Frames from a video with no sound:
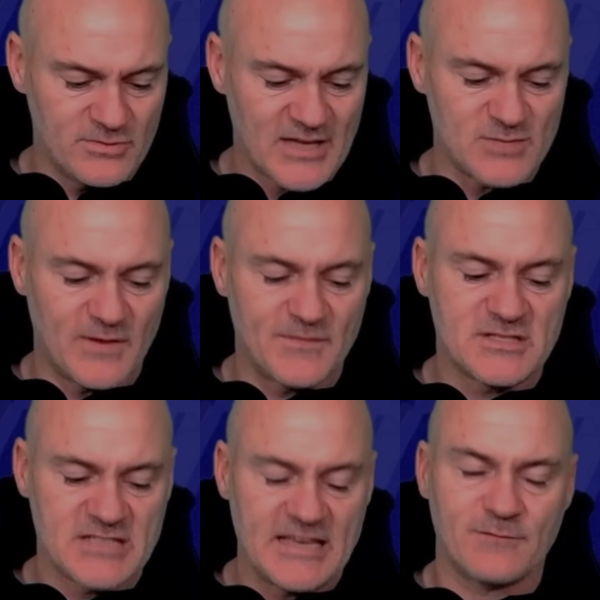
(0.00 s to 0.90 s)
As we've
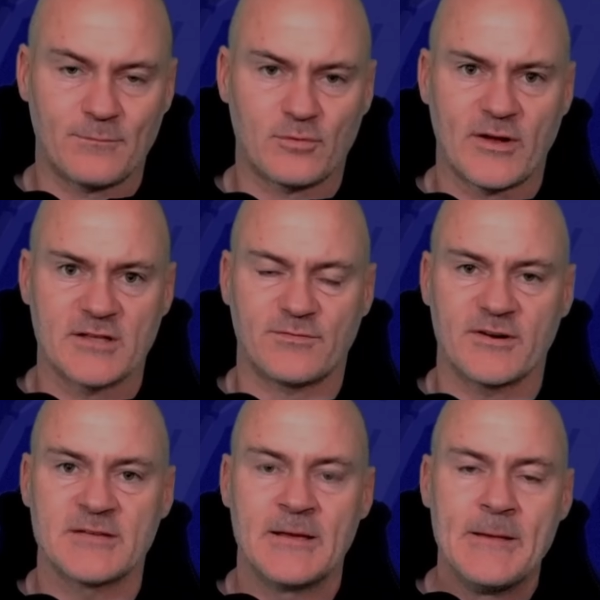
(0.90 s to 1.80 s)
seen from
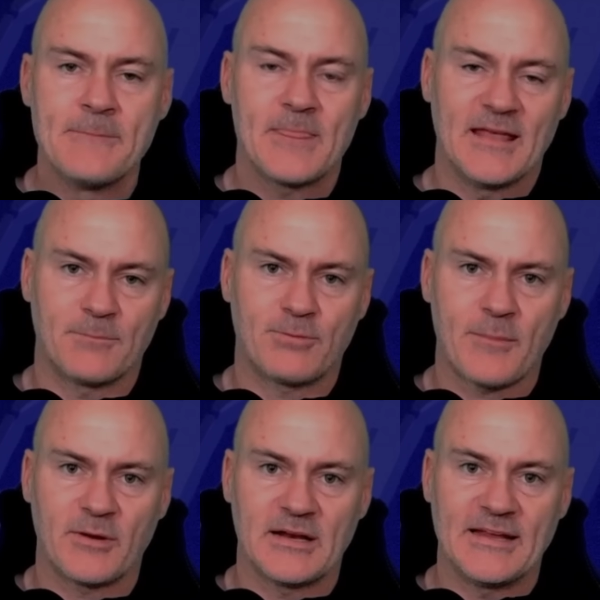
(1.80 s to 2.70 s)
transfers in the
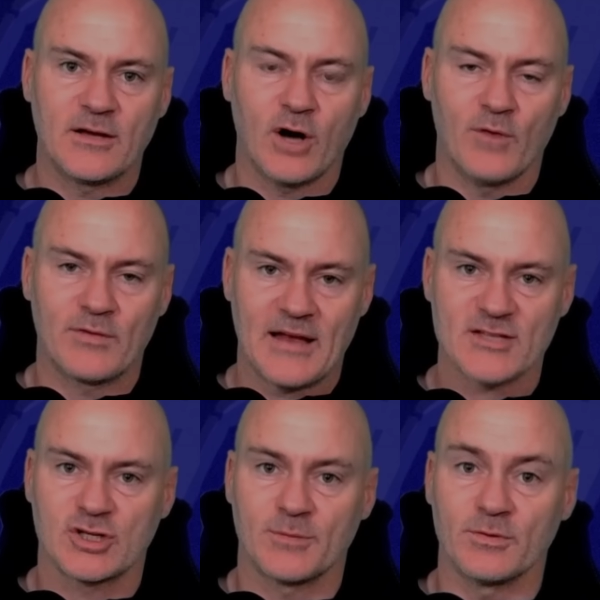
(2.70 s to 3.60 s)
Premier League over the last
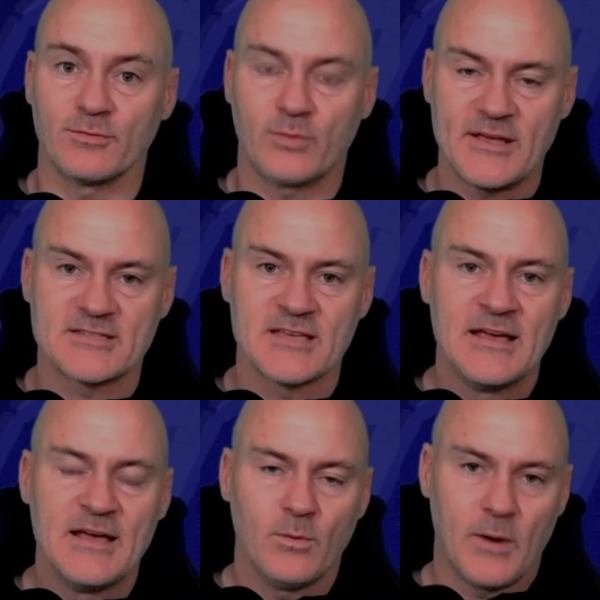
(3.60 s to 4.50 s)
couple of weeks,
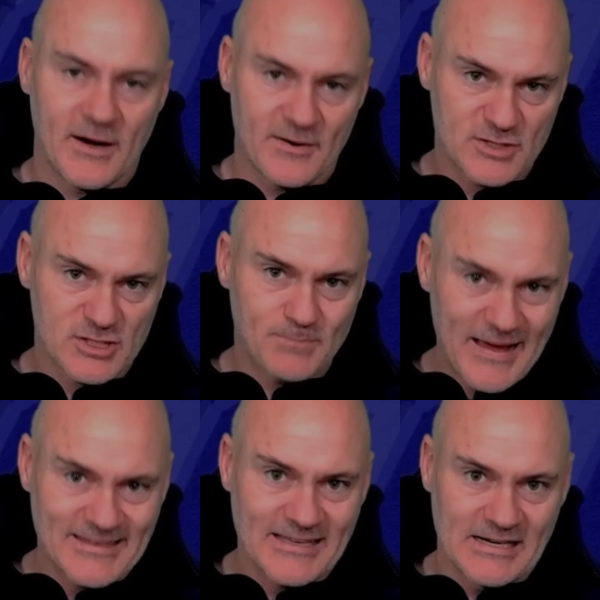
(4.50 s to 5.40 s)
we are
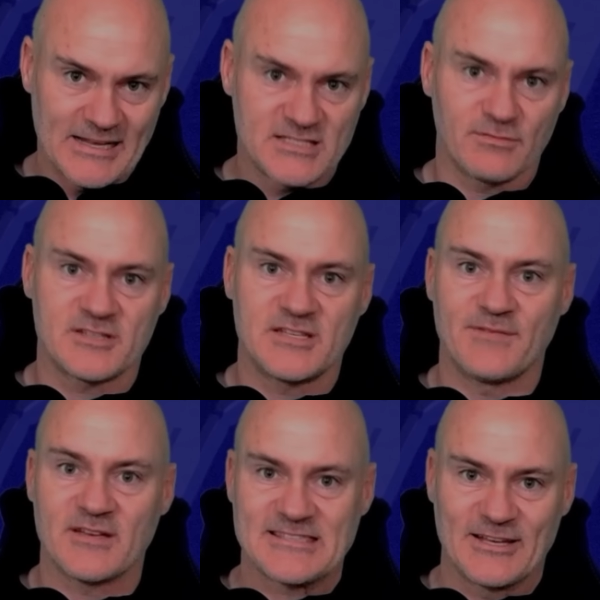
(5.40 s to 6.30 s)
expecting Leeds to receive
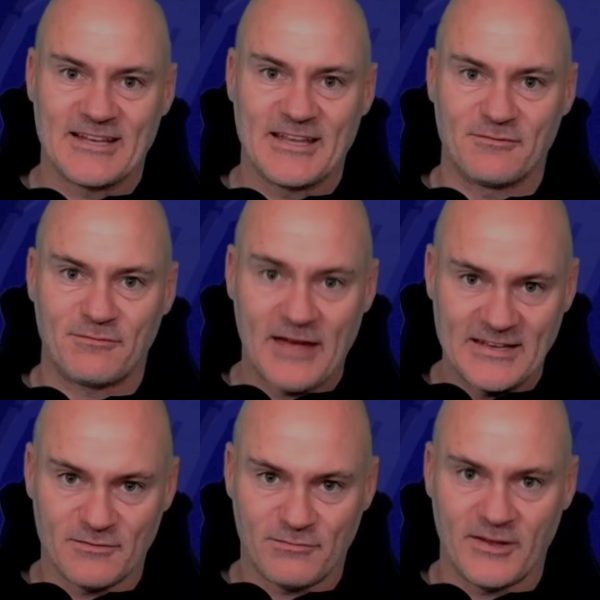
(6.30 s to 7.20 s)
a slightly
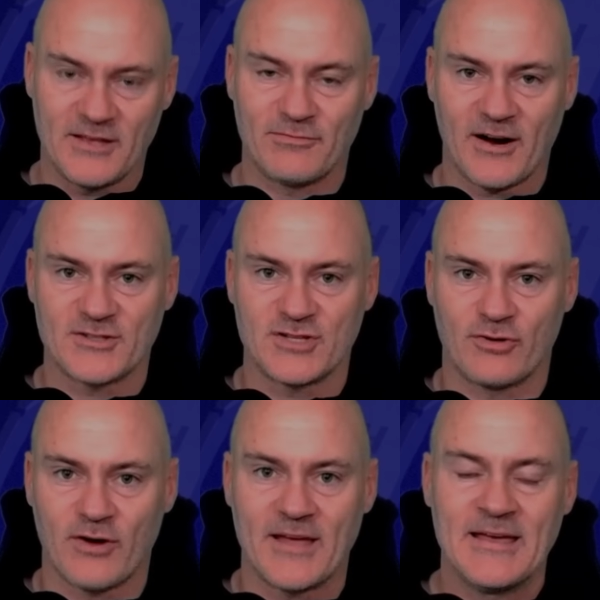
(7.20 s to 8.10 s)
inflated fee for Archie
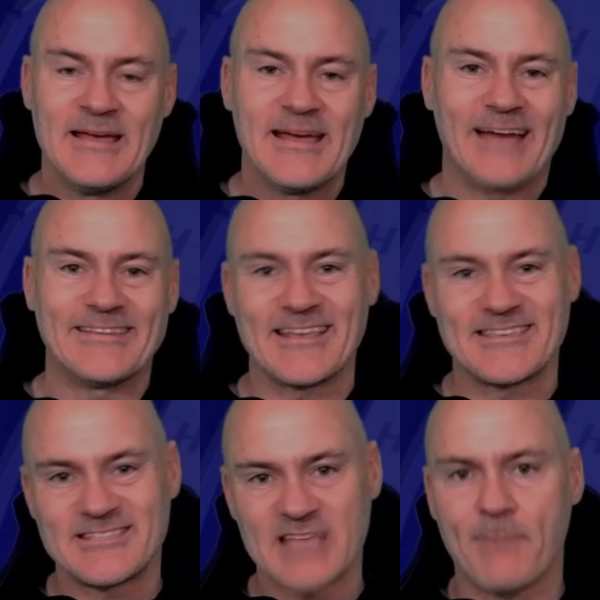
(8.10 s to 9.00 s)
Gray and then a
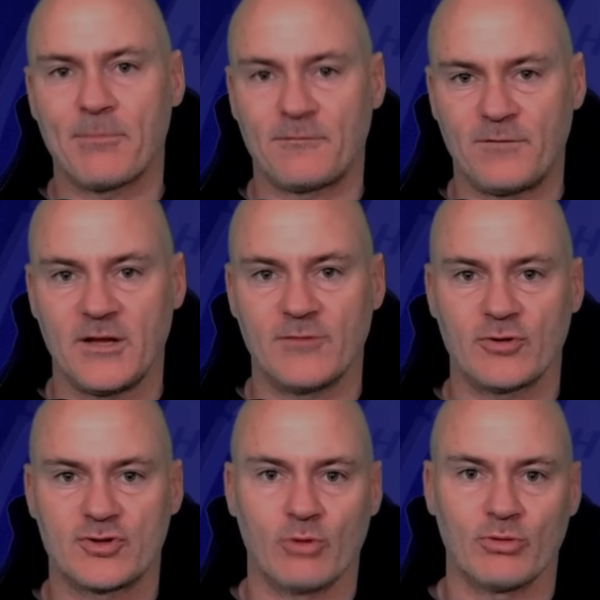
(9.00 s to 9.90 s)
separate fee for
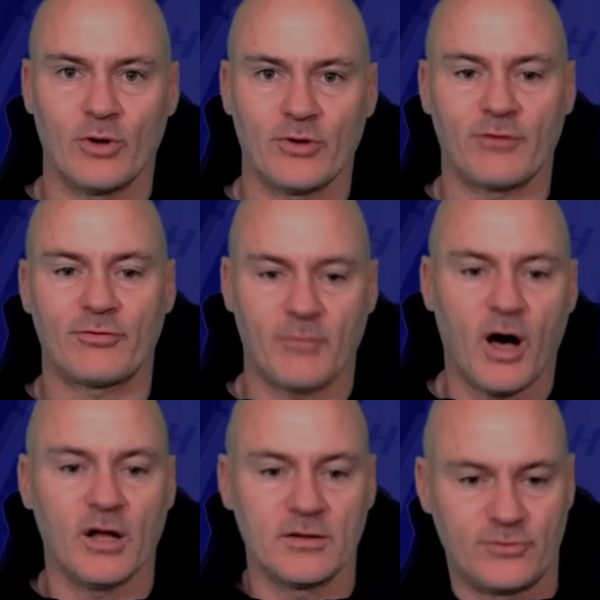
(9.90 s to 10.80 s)
Joe Rodon, from
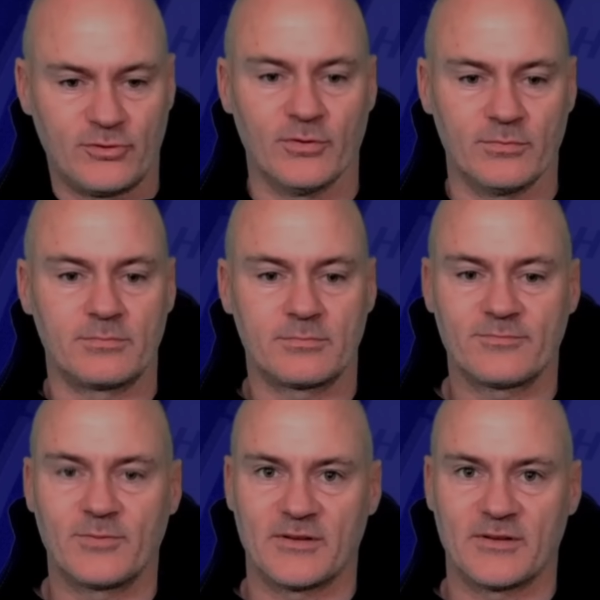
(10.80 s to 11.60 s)
all done with